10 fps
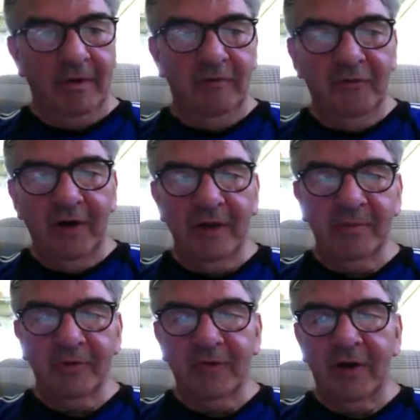5 plus
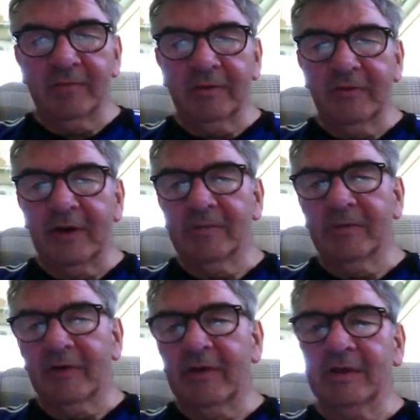5 plus 5 plus
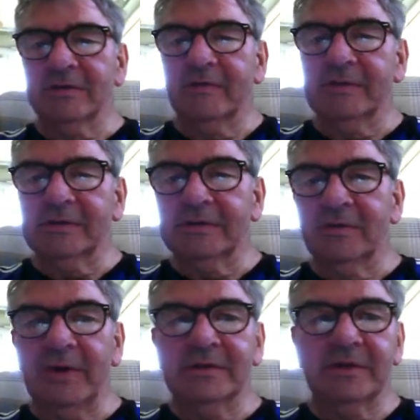5, that's obviously
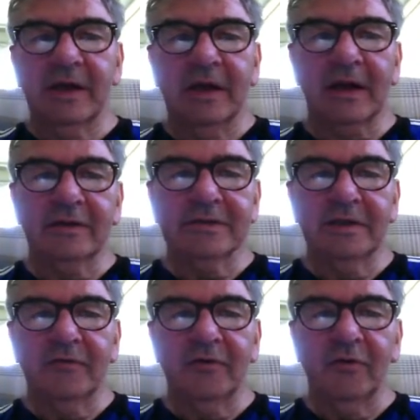20, and I can see the
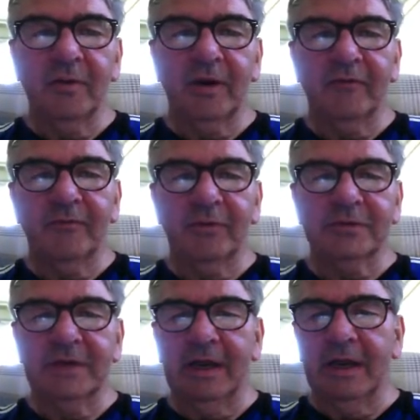formula put
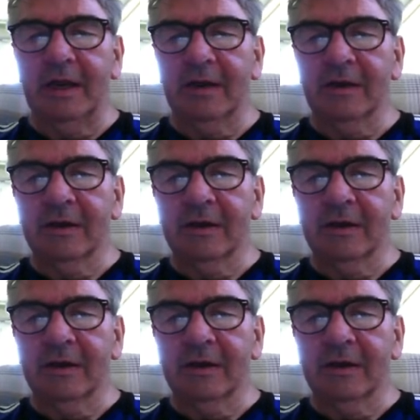in here.